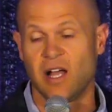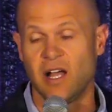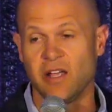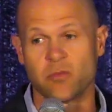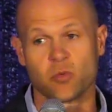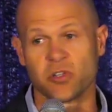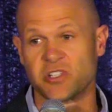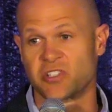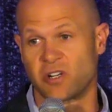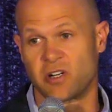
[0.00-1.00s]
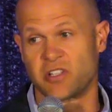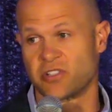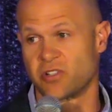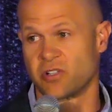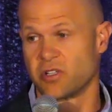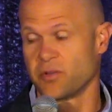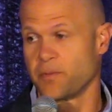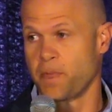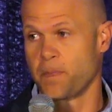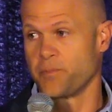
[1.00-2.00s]
I am really sorry, sir.
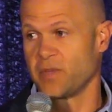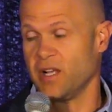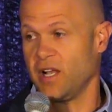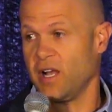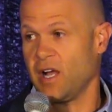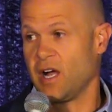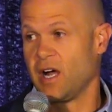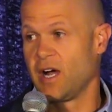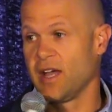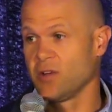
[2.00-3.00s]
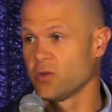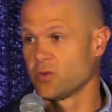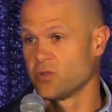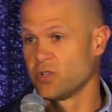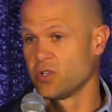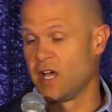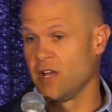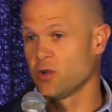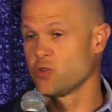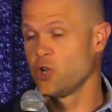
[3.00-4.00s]
I
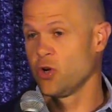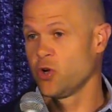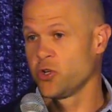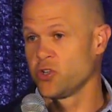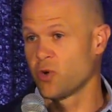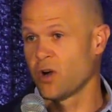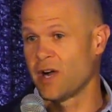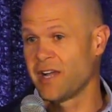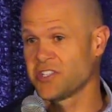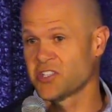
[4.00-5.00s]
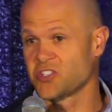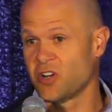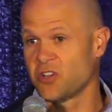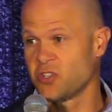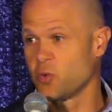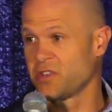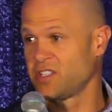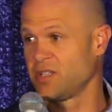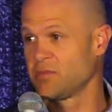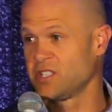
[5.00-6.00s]
don't know who you are. I just saw you with
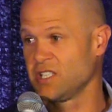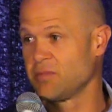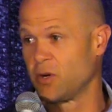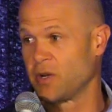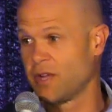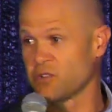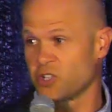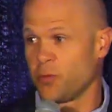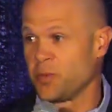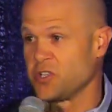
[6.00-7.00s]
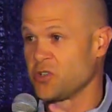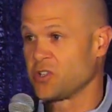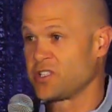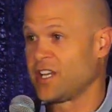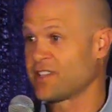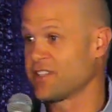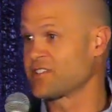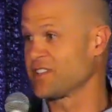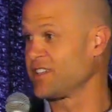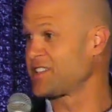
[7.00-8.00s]
Tim Tebow, and I was hoping you could take
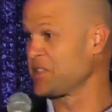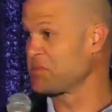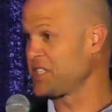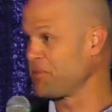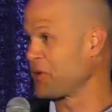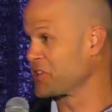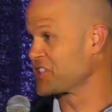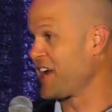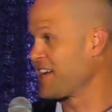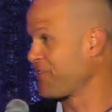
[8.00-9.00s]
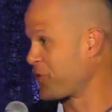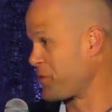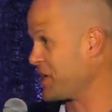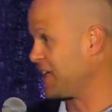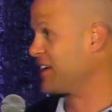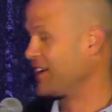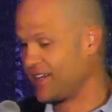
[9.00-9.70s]
this and get Tim Tebow to sign it for me.